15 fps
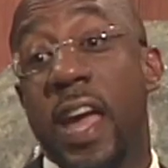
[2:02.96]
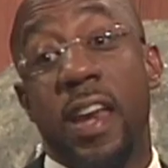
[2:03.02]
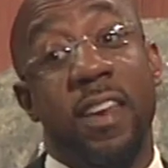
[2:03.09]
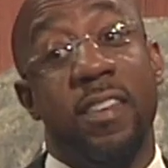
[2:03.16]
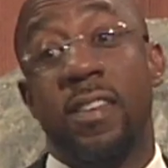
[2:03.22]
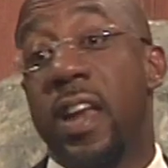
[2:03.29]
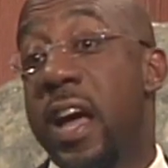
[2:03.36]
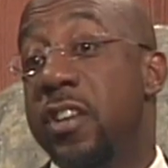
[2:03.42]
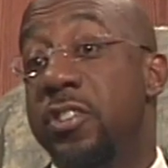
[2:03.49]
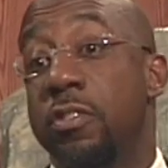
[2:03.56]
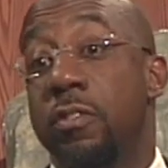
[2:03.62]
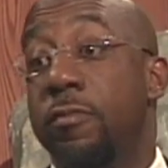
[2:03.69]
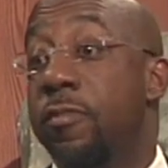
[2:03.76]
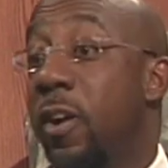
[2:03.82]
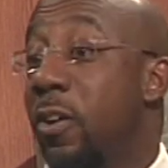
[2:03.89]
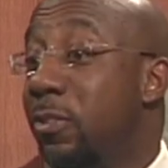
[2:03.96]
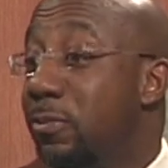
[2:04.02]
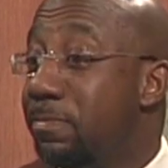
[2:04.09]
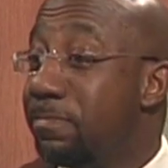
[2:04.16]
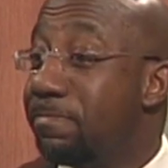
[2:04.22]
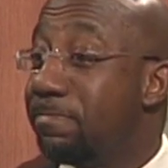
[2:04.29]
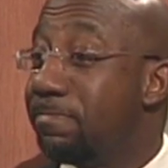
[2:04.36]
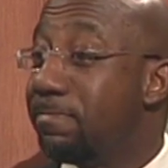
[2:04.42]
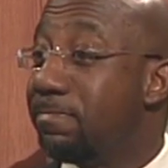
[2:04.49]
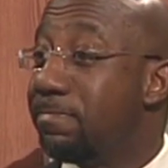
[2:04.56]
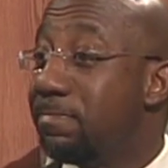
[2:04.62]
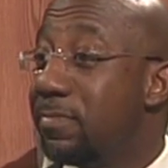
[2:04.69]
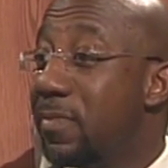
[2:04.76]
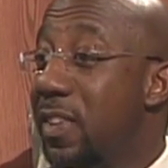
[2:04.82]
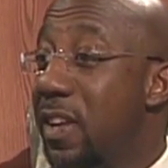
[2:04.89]
and it's not your fault.
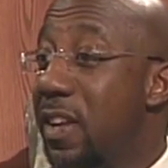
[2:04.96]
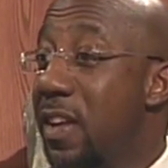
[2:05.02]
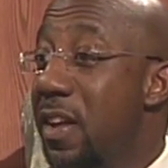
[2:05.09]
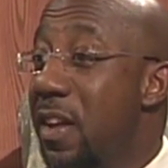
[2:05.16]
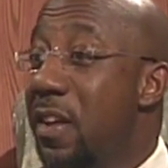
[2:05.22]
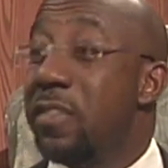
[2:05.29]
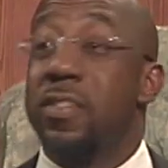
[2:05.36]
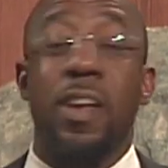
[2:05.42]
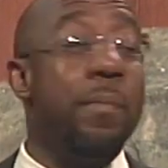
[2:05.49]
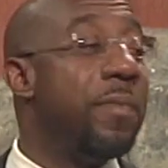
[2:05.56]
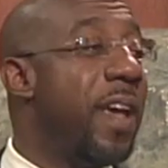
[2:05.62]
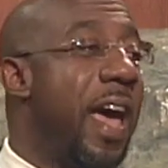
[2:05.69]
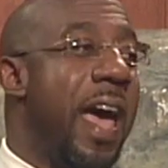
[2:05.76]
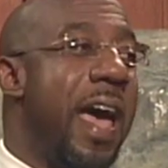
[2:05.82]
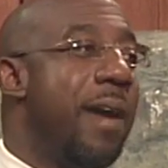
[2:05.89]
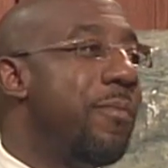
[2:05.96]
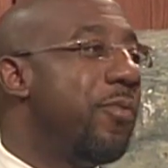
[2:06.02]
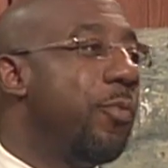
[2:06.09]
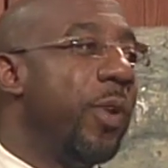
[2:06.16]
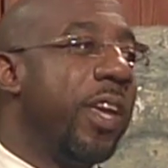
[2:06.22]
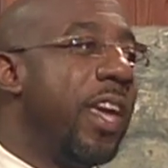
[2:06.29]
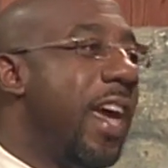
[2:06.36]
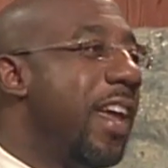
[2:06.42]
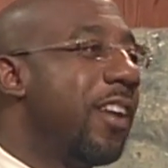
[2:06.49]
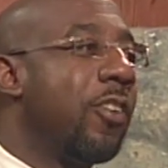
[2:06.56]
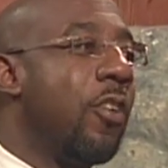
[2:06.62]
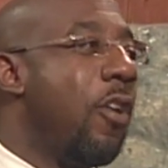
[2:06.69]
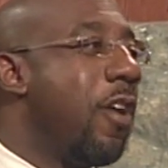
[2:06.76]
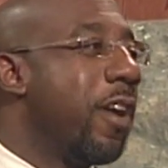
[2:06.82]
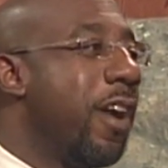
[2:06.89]
Sometimes we get
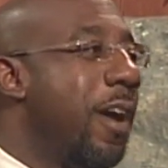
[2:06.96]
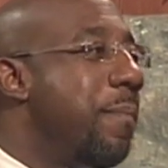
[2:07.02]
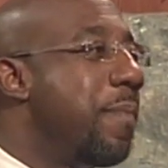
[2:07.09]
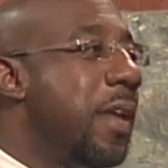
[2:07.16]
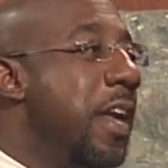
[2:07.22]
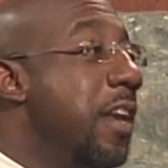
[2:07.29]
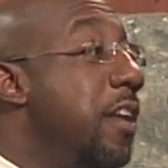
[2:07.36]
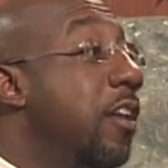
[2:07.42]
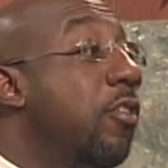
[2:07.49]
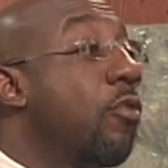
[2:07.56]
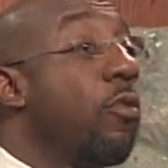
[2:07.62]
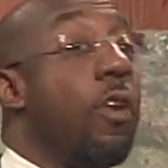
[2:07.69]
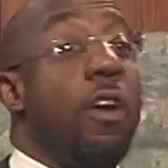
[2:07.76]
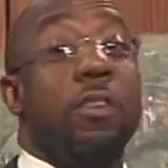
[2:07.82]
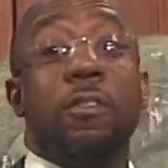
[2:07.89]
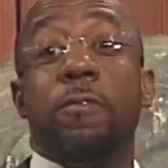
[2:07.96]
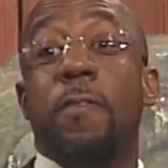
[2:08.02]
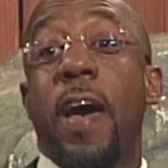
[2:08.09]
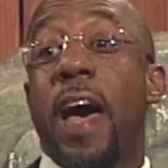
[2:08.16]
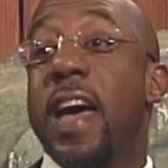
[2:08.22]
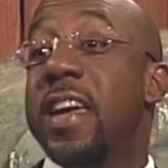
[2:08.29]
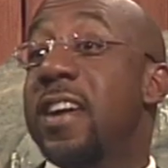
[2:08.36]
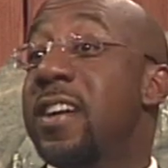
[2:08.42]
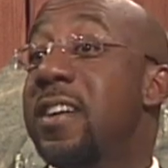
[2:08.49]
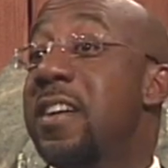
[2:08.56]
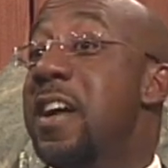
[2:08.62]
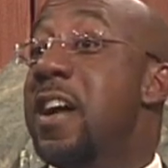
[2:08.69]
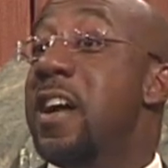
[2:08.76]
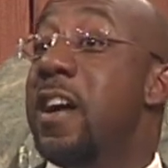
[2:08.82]
caught up in the crossfire